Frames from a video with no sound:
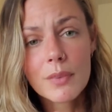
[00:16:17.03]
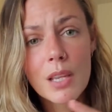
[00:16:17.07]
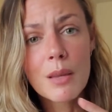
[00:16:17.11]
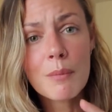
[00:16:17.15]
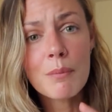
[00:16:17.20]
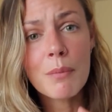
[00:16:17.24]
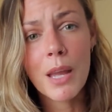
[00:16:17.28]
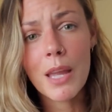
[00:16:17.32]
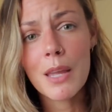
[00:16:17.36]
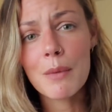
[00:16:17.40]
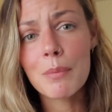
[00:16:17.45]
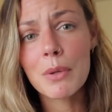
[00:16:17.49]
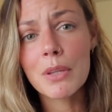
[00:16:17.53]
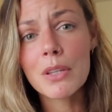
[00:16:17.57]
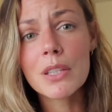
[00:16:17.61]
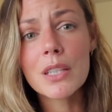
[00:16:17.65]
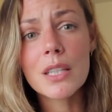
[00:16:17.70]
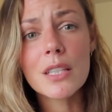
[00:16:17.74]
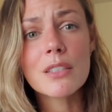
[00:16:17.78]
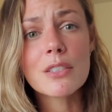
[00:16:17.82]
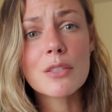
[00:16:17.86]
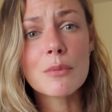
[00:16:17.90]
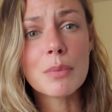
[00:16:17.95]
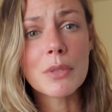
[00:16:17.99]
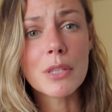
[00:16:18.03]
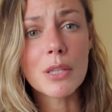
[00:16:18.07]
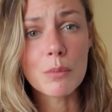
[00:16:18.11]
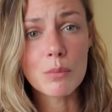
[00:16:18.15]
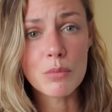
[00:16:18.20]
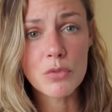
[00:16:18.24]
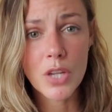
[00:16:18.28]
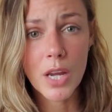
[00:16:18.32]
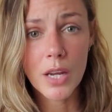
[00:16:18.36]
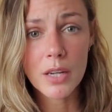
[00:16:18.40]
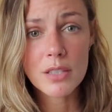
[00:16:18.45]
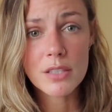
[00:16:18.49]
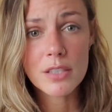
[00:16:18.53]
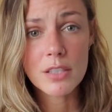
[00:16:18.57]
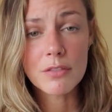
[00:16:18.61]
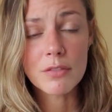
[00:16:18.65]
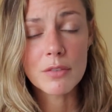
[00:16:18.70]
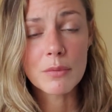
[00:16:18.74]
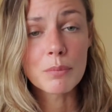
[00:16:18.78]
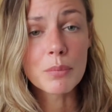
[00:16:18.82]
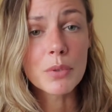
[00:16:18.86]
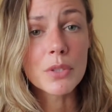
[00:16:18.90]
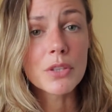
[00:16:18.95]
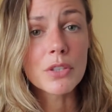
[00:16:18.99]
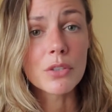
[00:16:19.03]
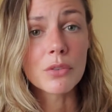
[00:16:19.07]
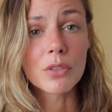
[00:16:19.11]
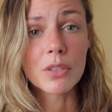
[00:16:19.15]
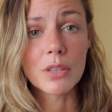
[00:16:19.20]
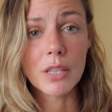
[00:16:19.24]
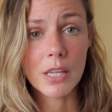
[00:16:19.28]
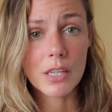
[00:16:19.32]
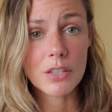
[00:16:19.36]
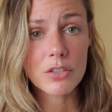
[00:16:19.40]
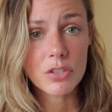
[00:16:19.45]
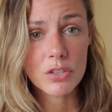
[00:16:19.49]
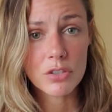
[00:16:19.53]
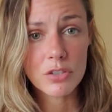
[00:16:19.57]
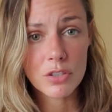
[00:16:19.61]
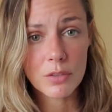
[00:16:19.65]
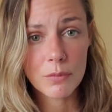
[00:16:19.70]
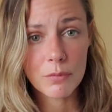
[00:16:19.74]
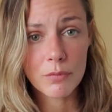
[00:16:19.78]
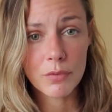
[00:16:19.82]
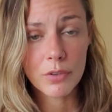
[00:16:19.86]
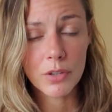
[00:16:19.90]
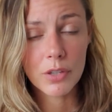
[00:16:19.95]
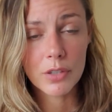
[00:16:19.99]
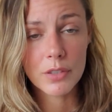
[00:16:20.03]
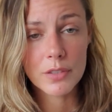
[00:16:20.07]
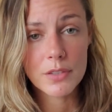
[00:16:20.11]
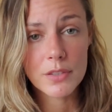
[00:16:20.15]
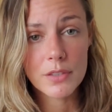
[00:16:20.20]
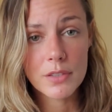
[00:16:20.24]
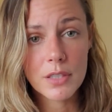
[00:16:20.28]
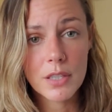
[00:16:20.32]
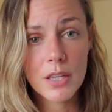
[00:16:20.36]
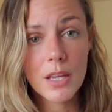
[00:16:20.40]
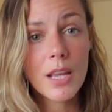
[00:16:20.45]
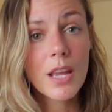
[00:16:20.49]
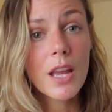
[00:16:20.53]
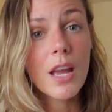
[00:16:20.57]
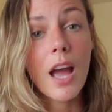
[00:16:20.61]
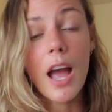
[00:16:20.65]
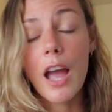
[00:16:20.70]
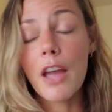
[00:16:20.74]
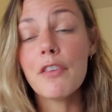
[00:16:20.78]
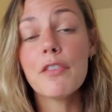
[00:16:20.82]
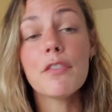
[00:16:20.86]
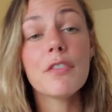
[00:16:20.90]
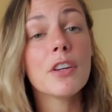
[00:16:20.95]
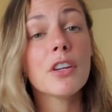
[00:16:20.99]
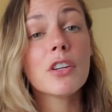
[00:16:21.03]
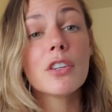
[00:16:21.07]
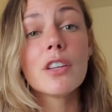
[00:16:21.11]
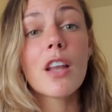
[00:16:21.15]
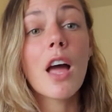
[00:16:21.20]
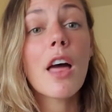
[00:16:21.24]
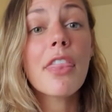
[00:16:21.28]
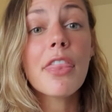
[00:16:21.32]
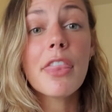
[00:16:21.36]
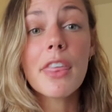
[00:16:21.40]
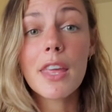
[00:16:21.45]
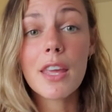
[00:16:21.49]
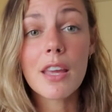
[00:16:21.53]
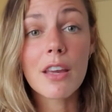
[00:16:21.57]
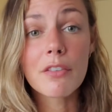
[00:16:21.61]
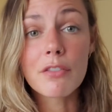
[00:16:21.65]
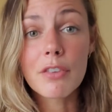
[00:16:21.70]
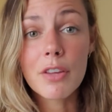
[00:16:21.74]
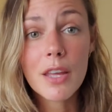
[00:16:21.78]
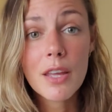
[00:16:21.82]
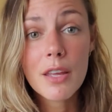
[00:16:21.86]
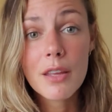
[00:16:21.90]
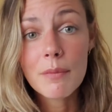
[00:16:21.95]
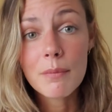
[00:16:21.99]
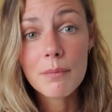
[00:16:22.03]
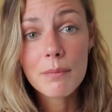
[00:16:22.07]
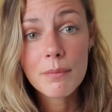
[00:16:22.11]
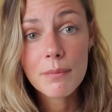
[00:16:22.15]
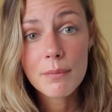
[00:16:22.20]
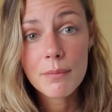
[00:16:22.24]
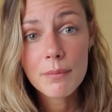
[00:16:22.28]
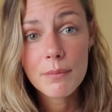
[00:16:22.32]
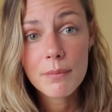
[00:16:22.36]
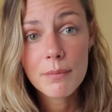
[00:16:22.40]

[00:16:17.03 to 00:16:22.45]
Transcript: my ability to be objective and put the relationship first. I fear nothing of him.